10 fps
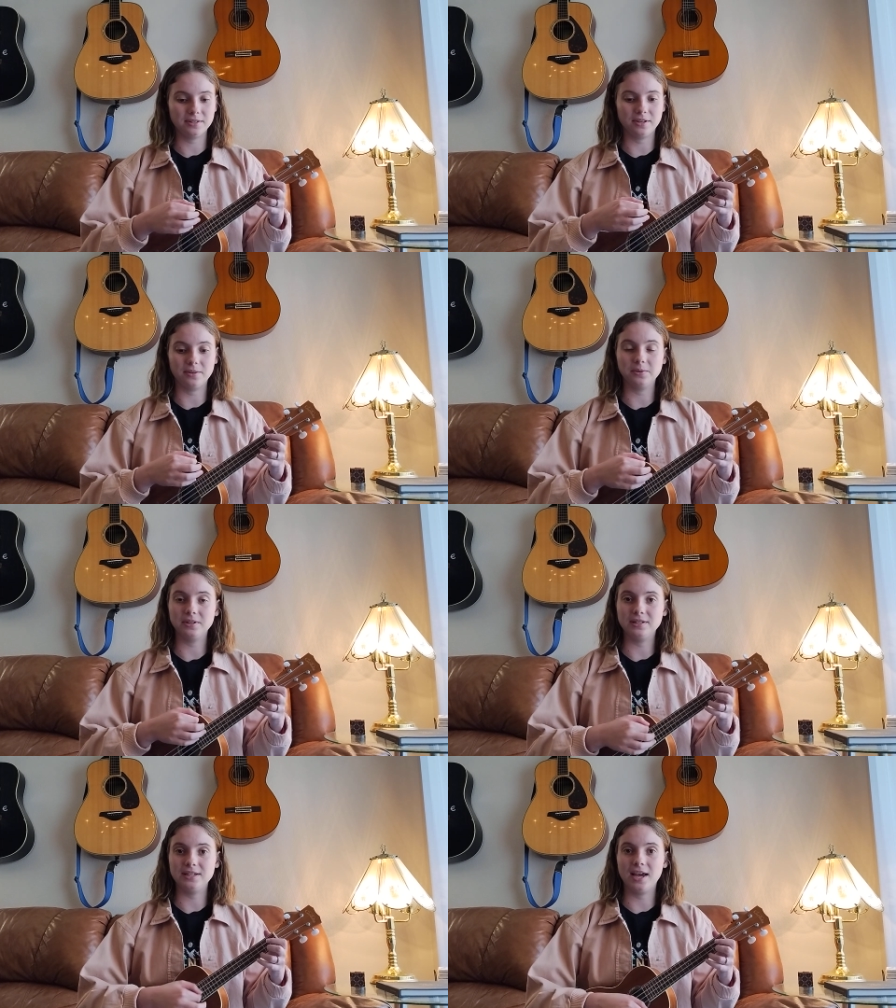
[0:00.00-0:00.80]
So
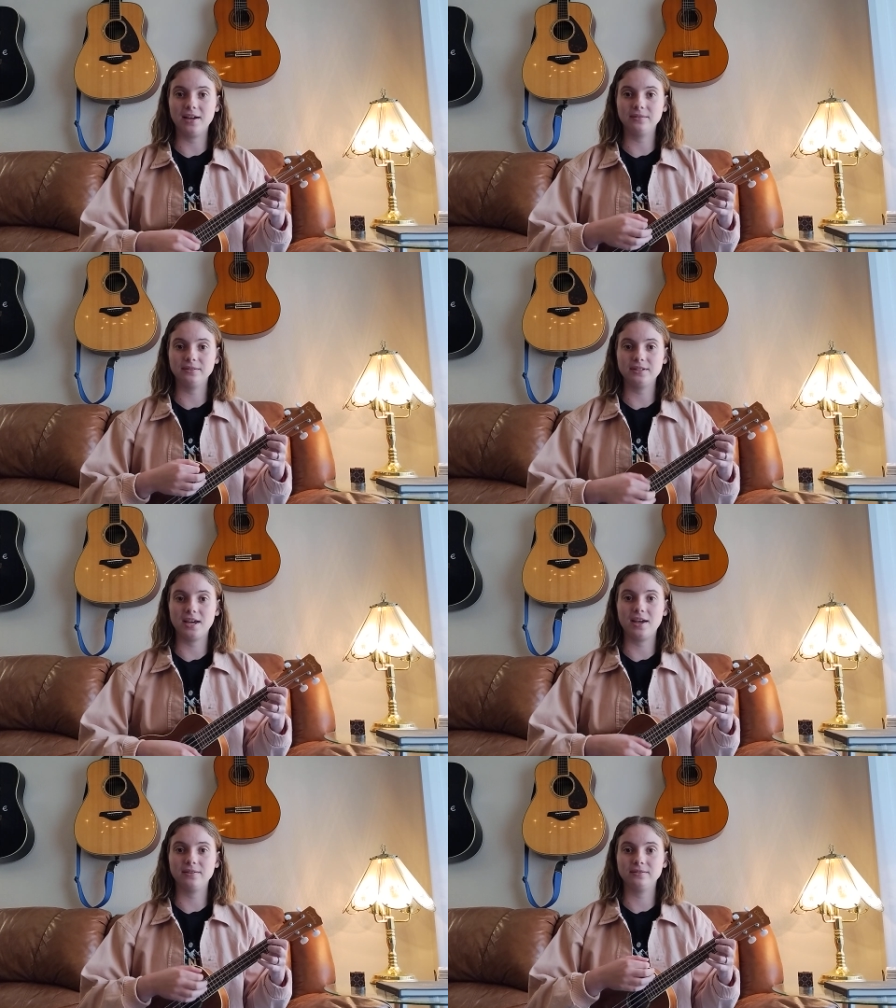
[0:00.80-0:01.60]
down,
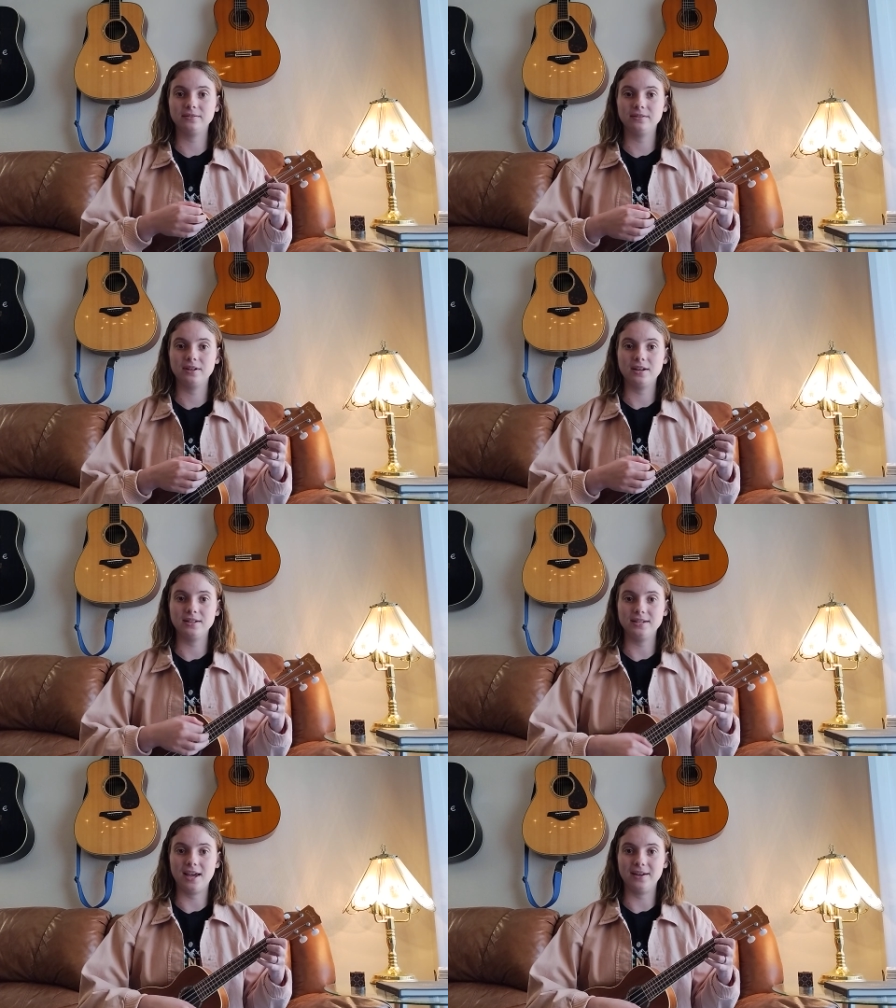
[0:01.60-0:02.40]
down,
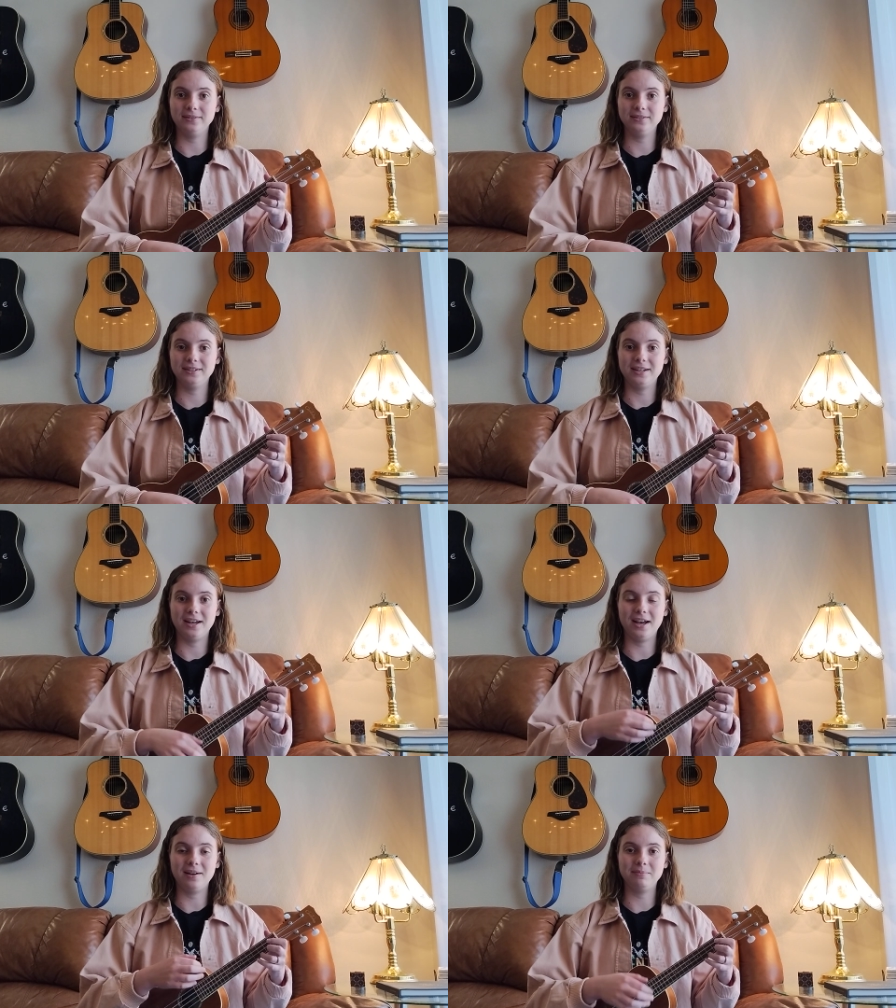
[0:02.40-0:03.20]
down,
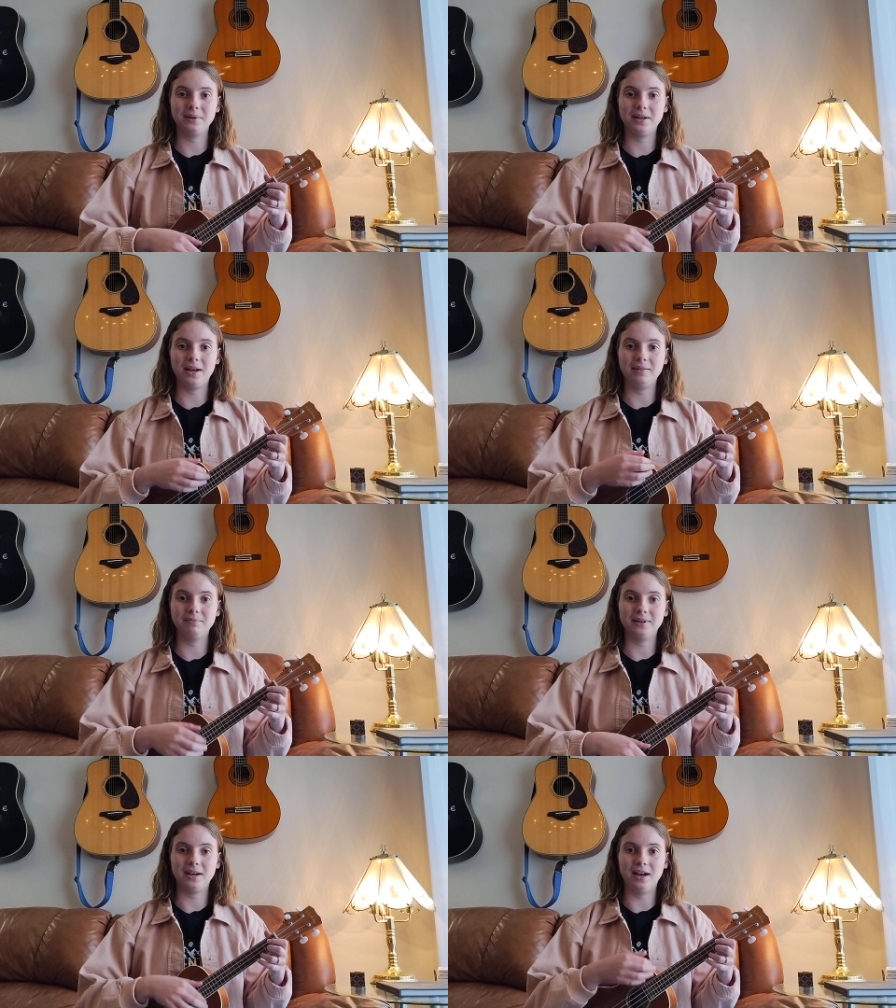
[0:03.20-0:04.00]
up, up,
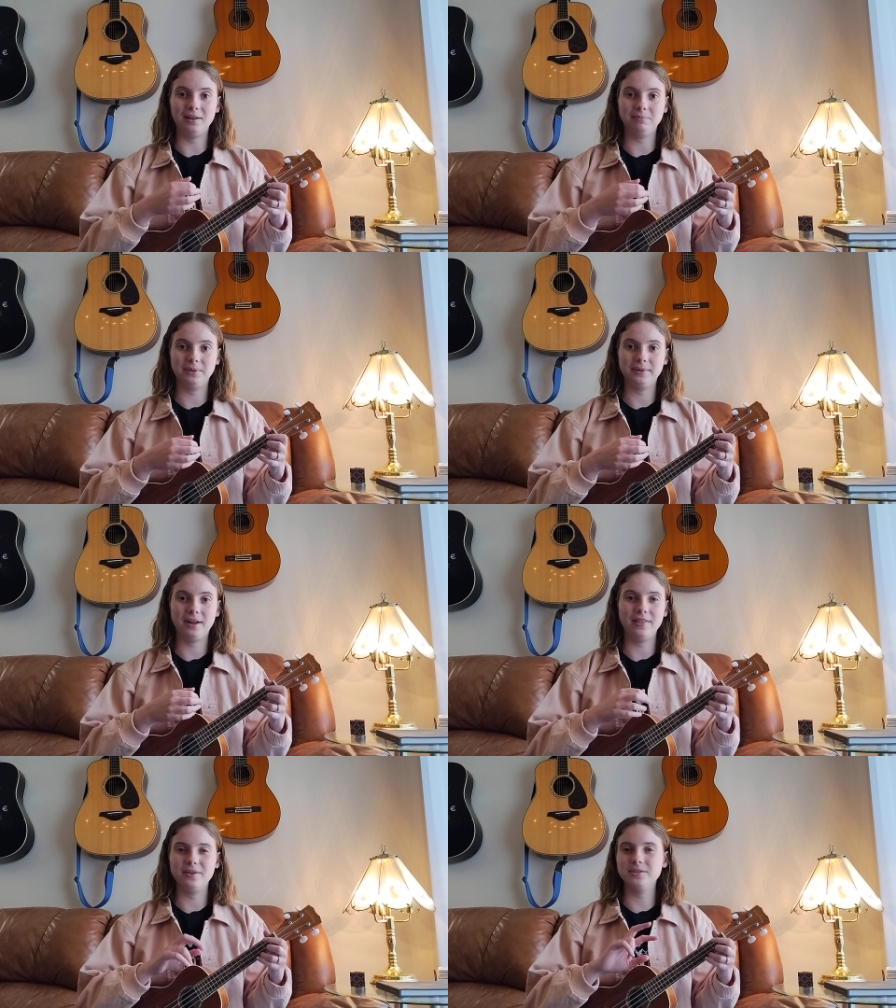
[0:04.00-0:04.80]
up.
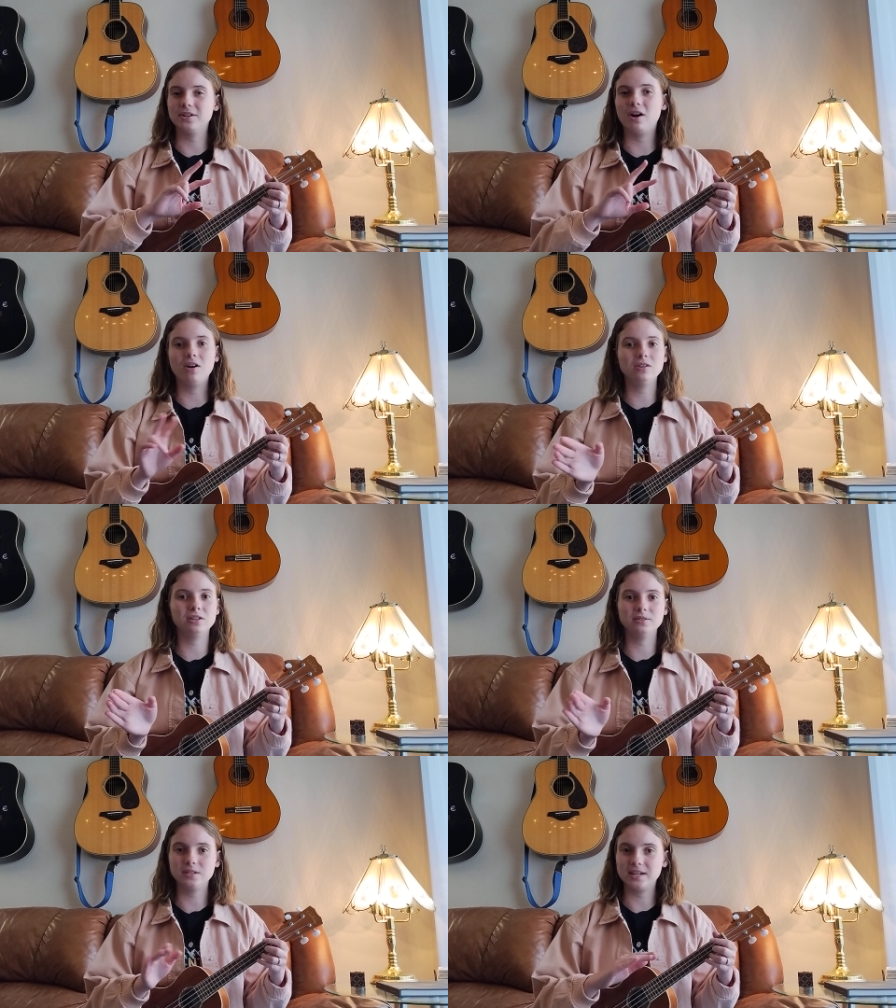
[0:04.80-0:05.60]
And those are all
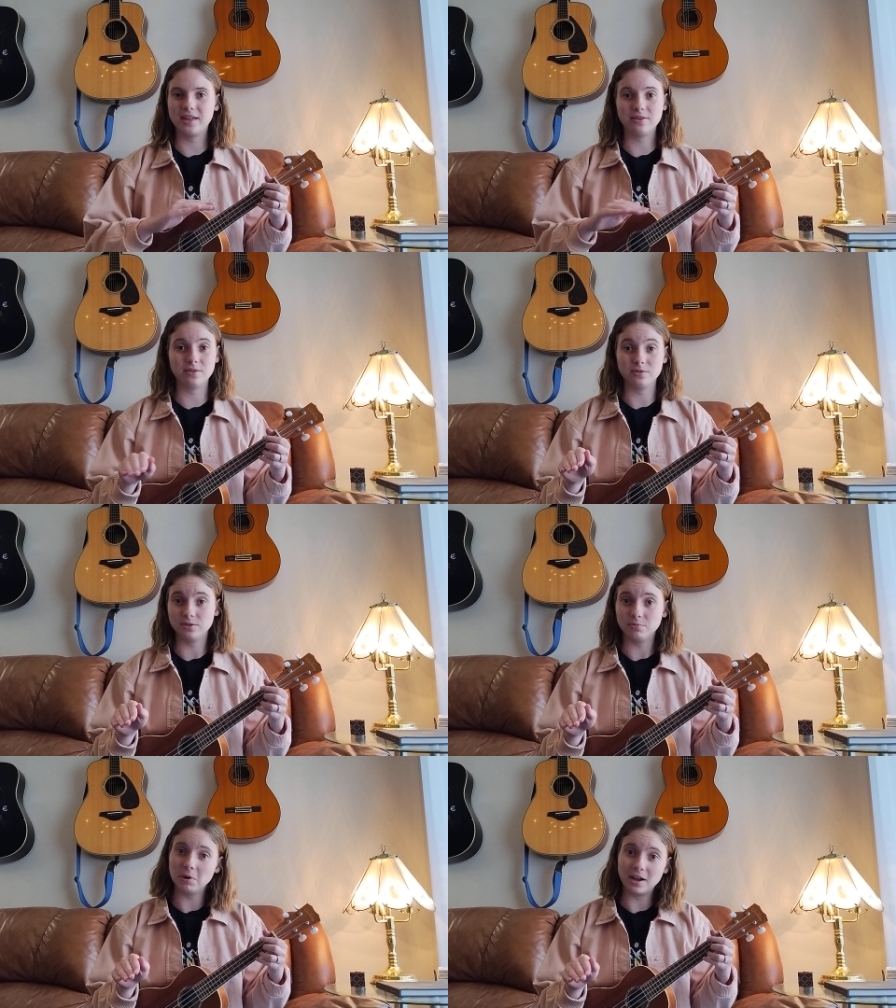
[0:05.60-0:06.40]
close together.
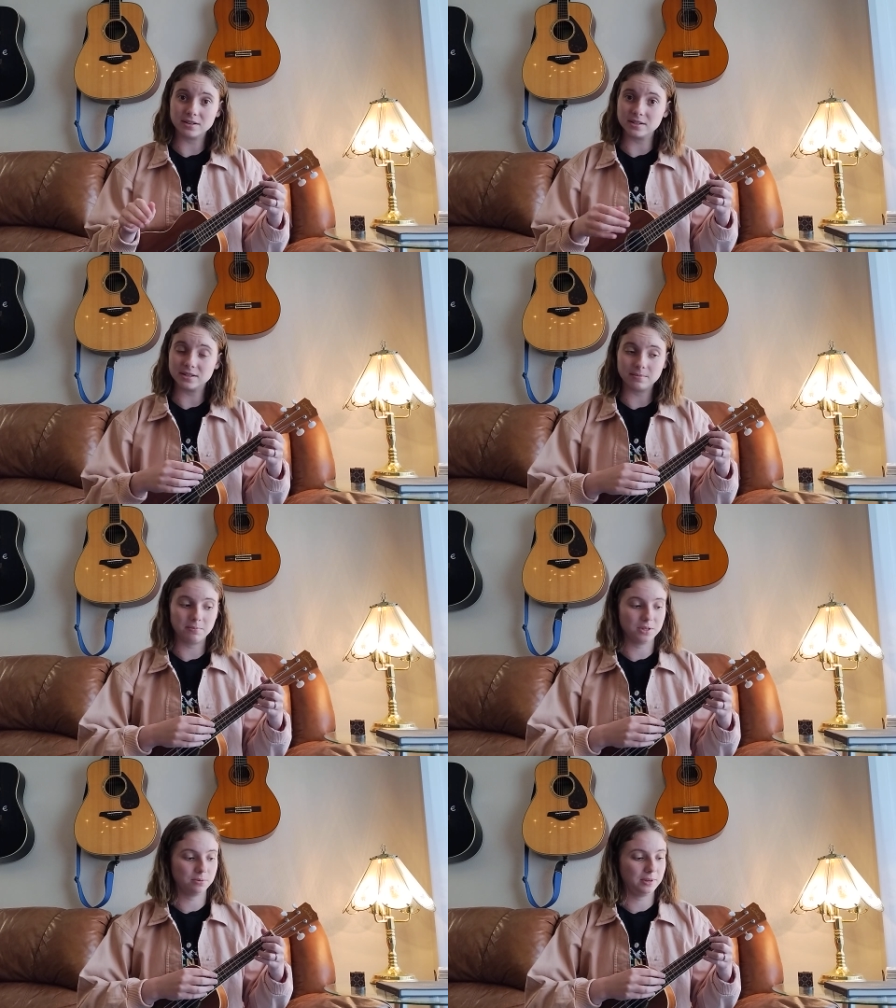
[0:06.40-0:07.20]
There's no pause
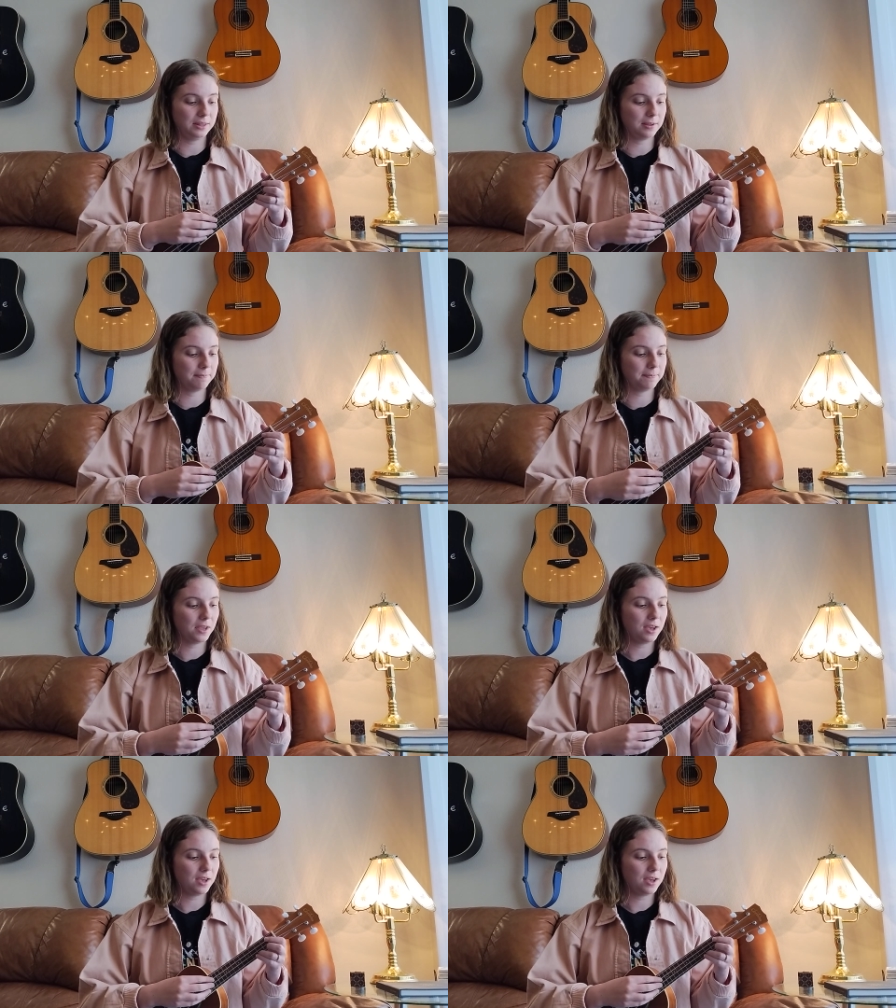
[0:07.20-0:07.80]
in between them.